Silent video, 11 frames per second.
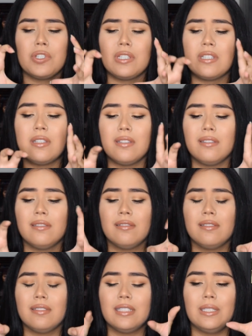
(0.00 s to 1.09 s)
just
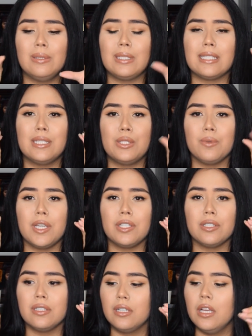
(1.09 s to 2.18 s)
It was a situation.